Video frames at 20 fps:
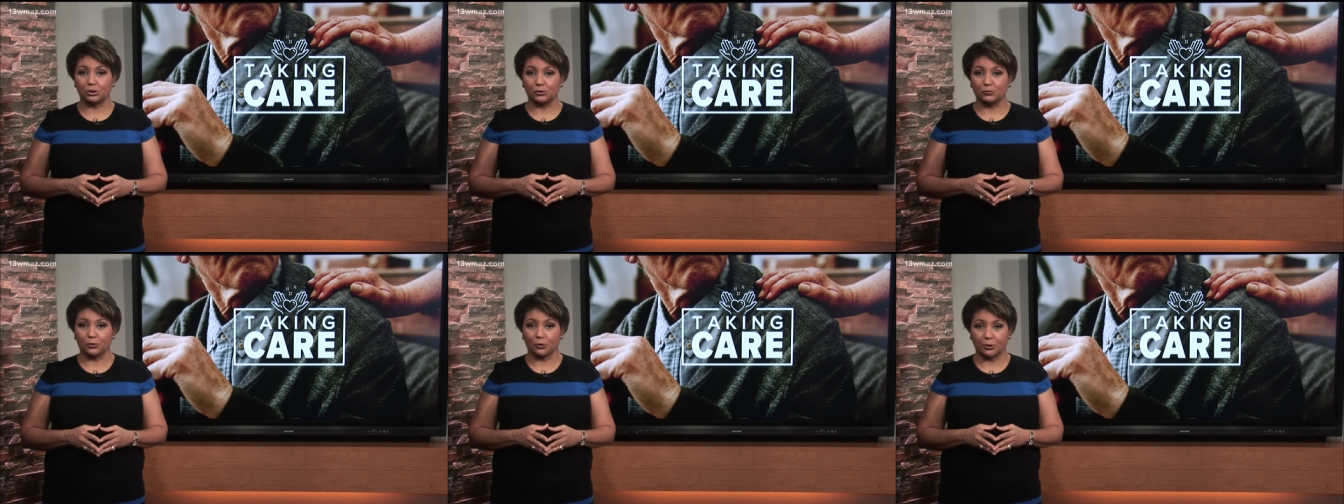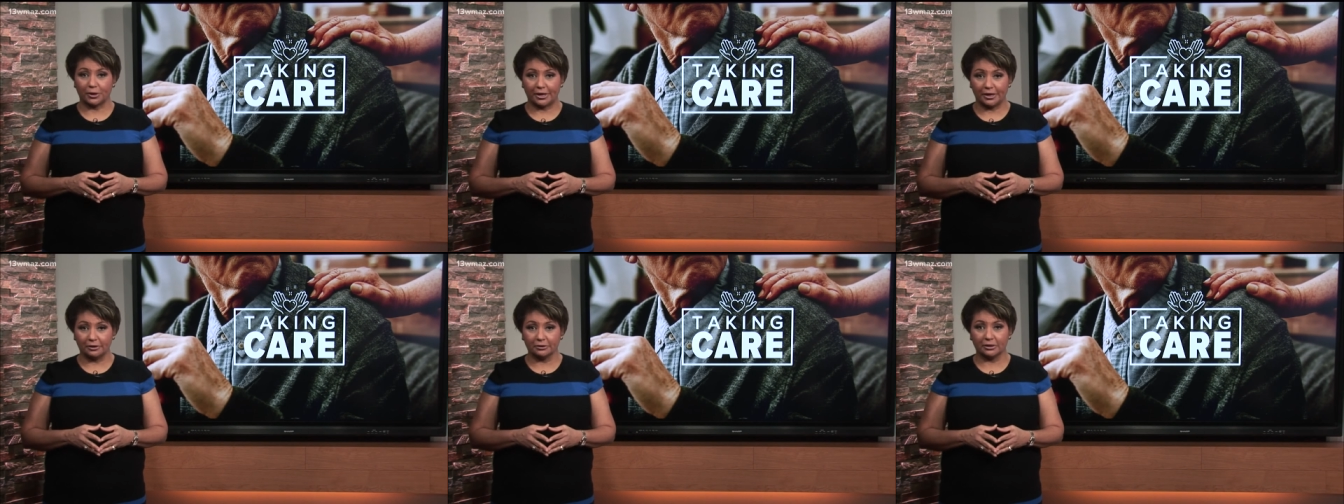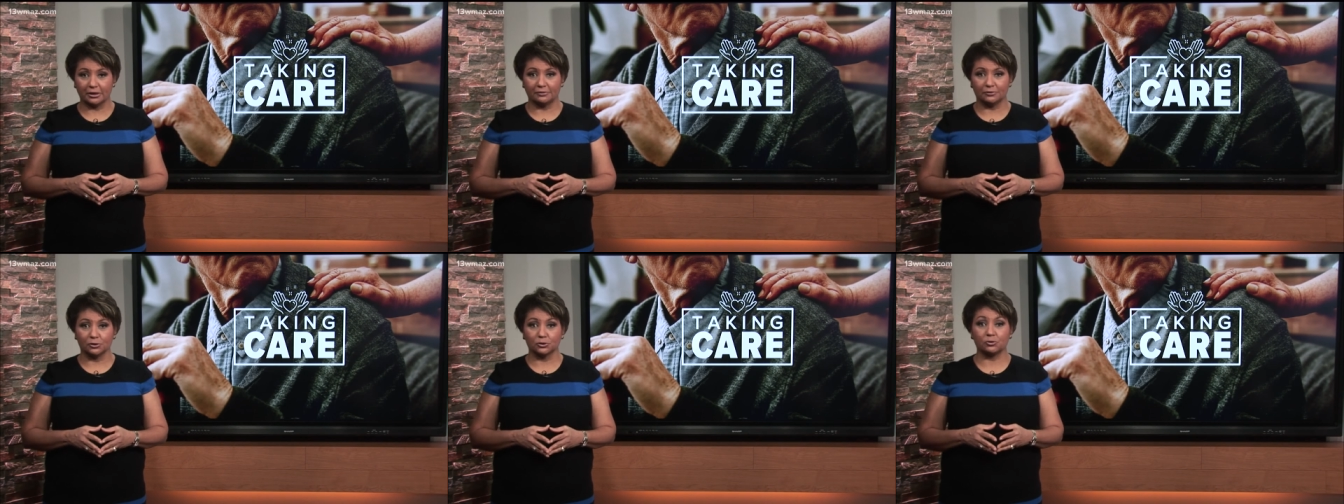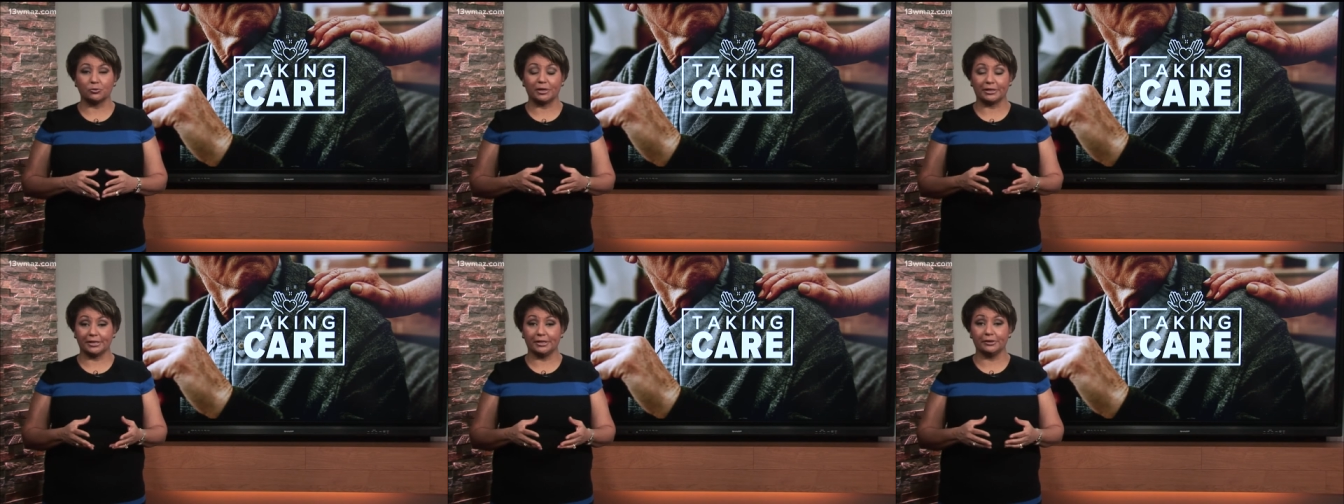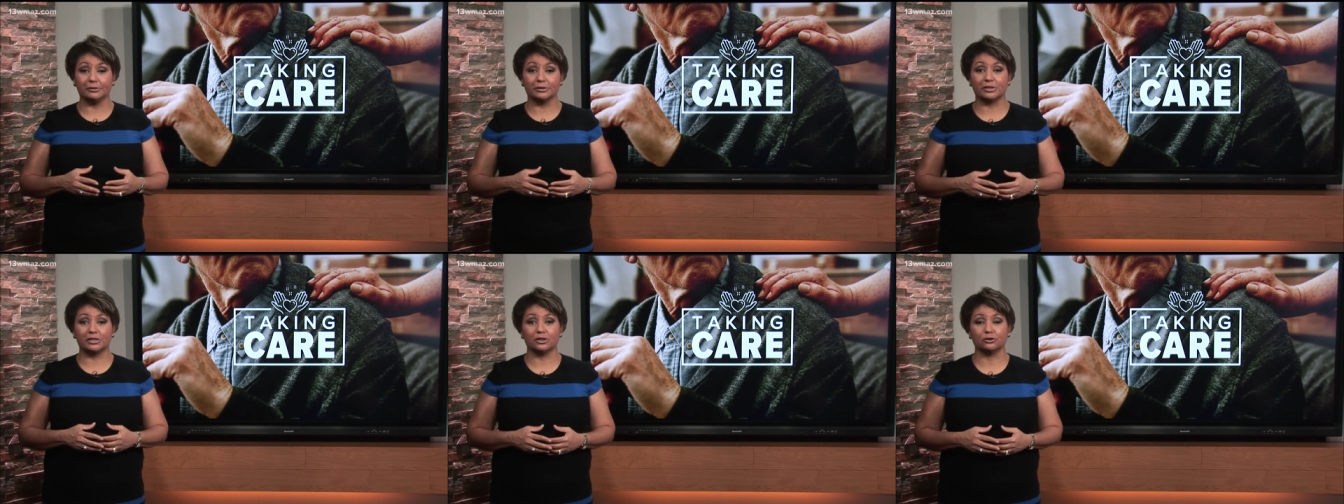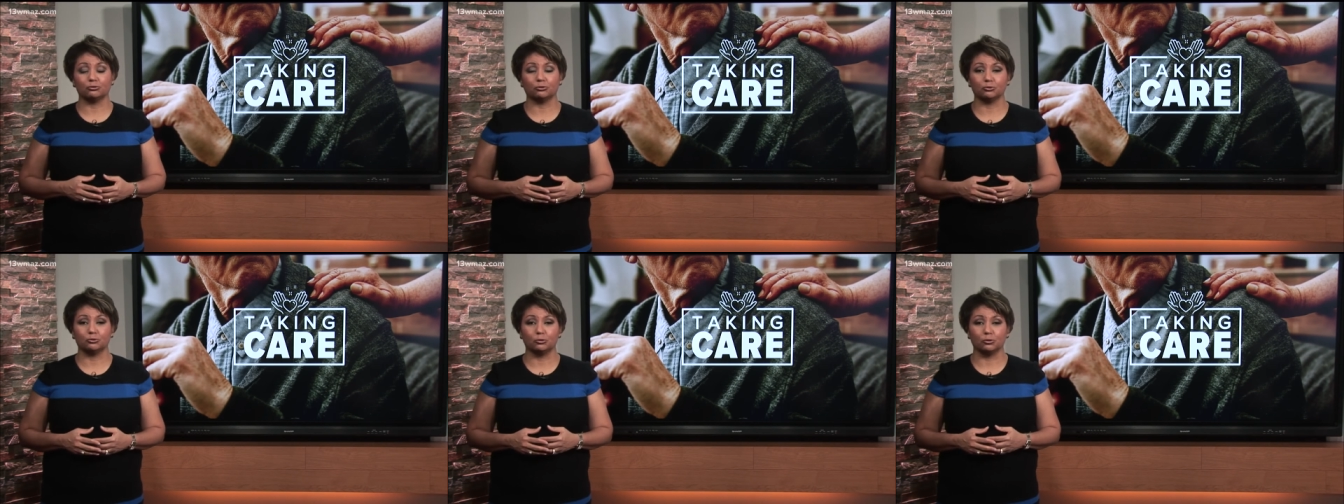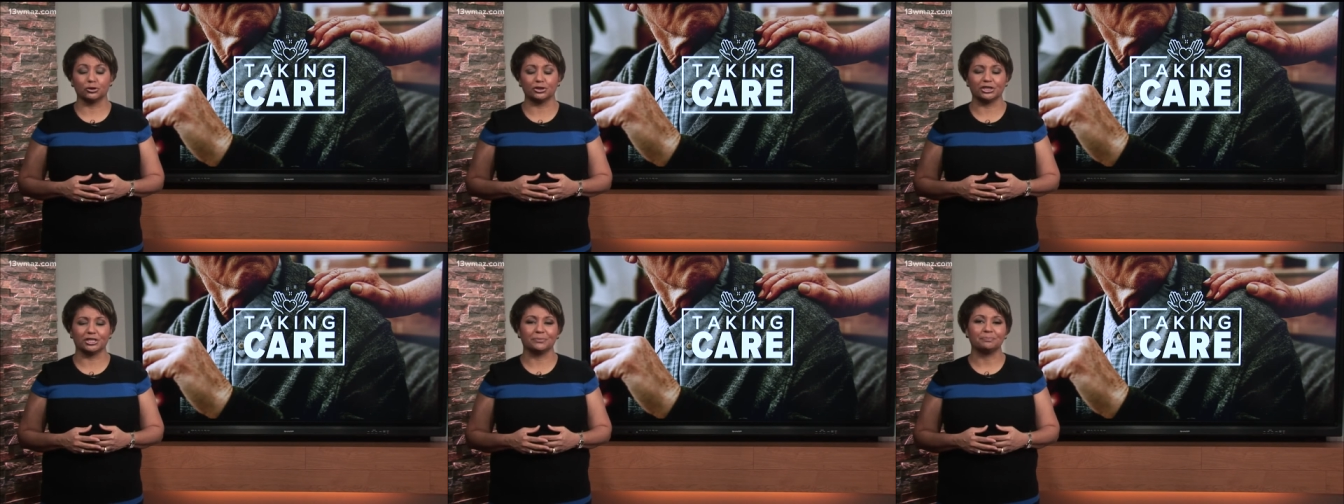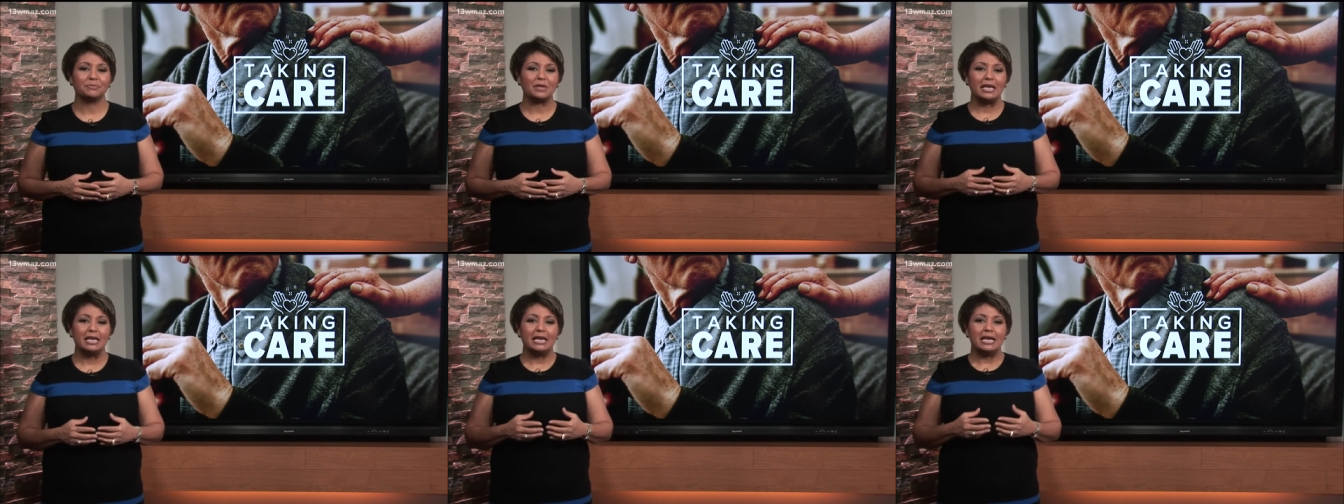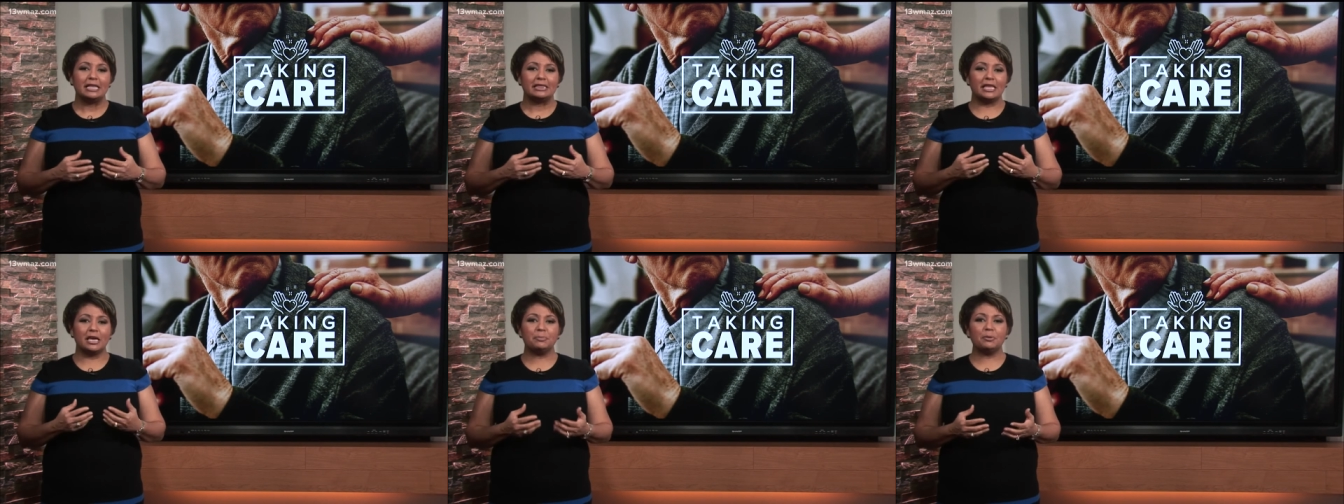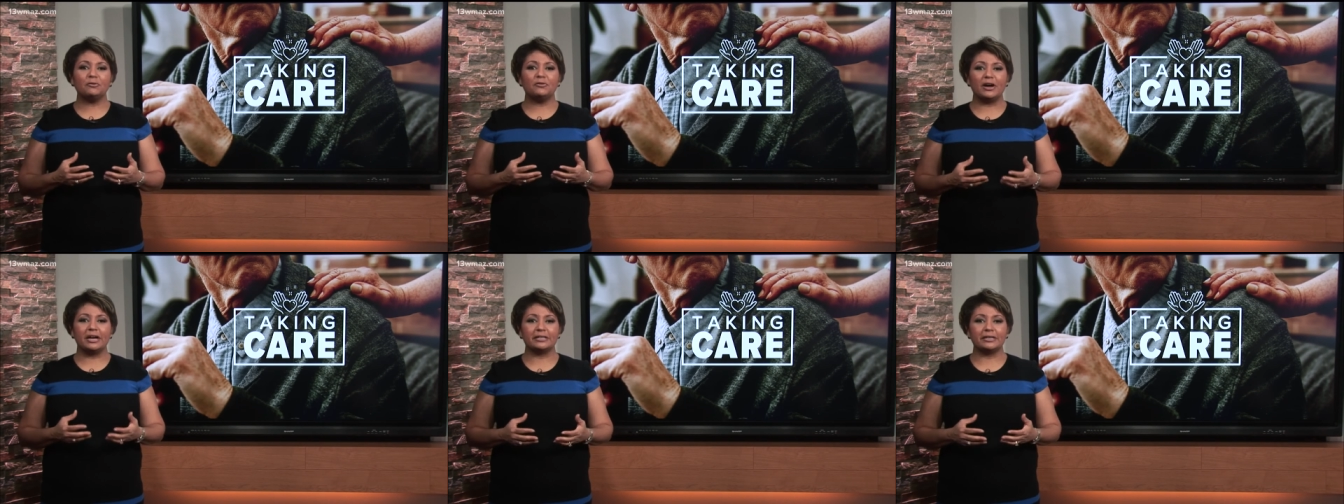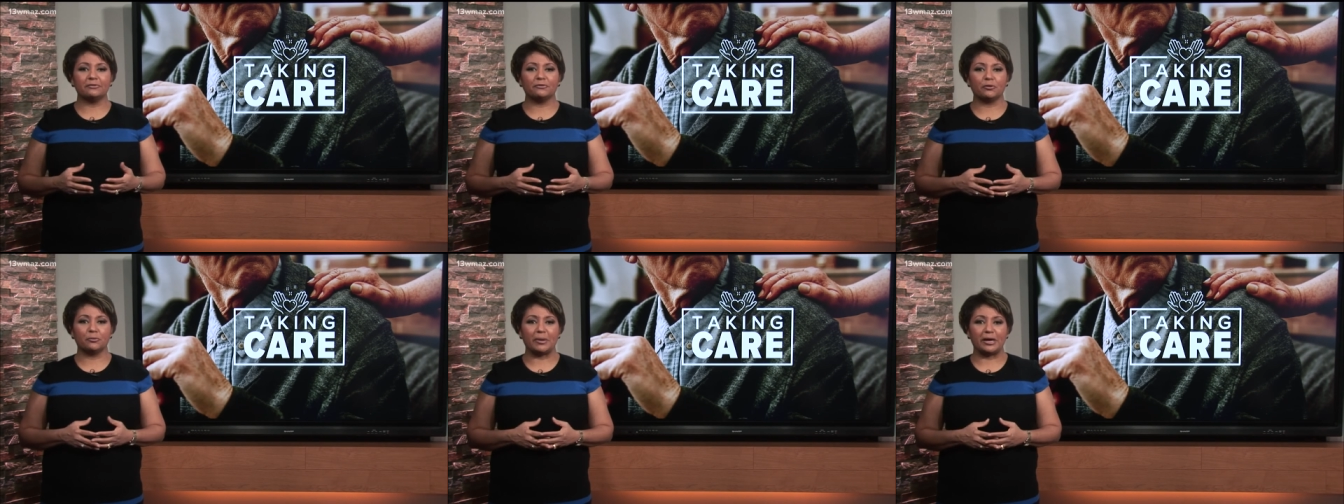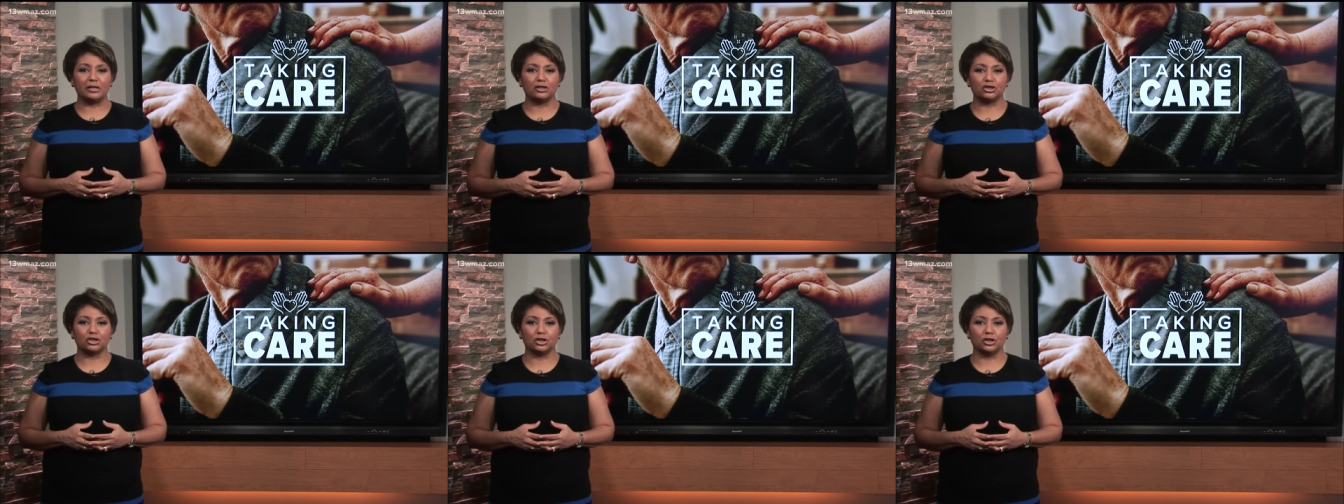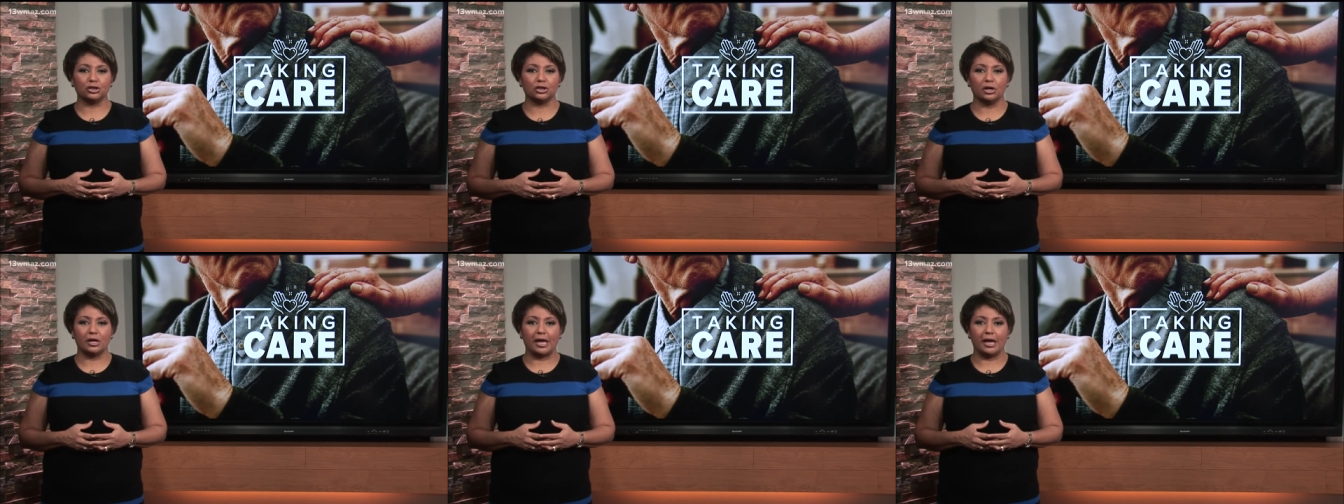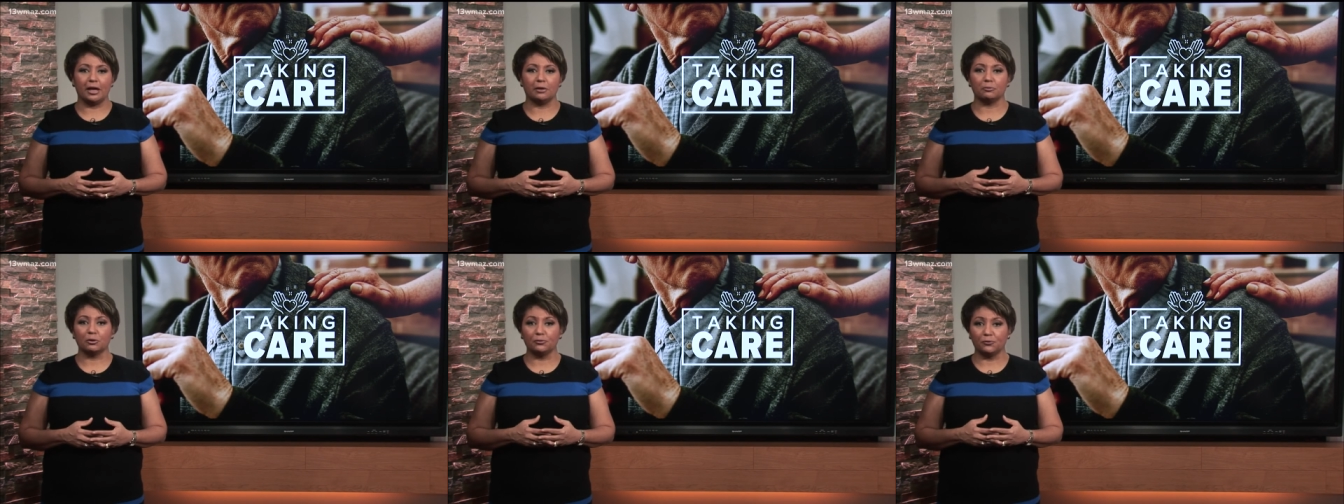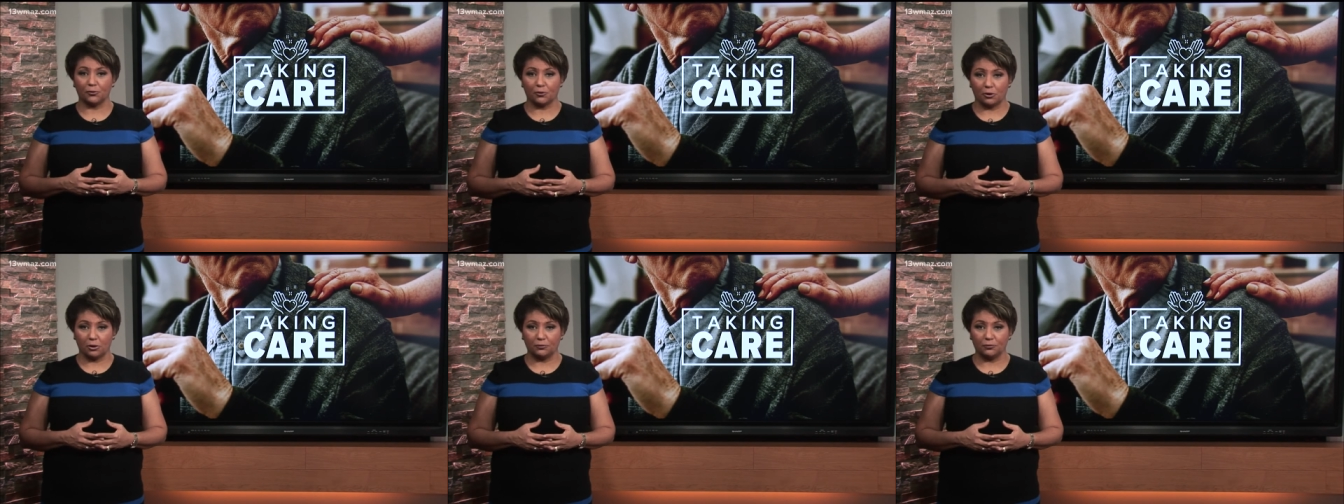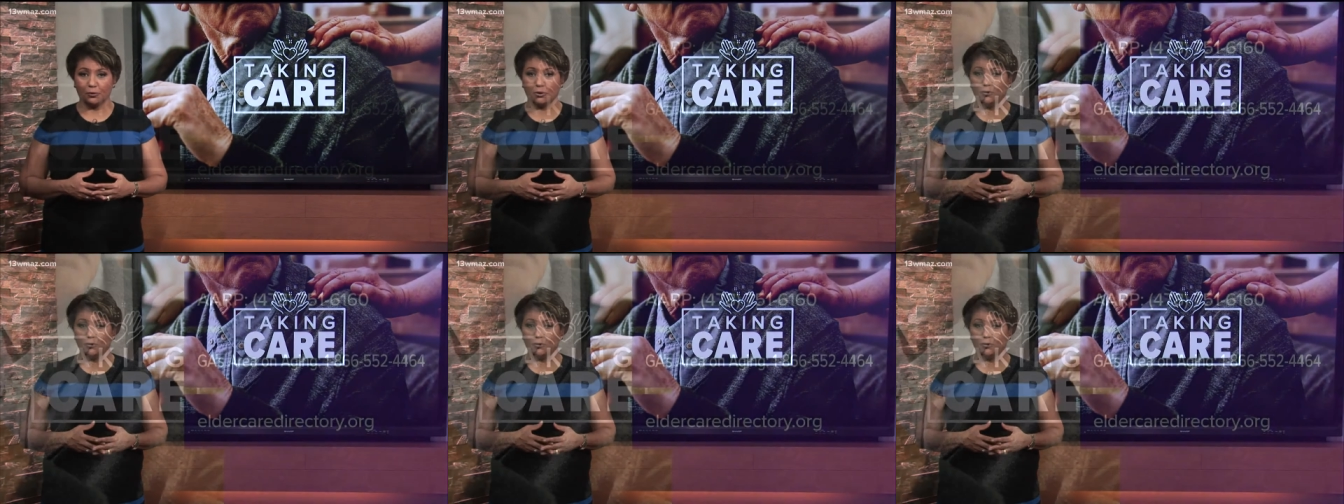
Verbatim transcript: for caregivers right here in Central Georgia. They provide information and referral for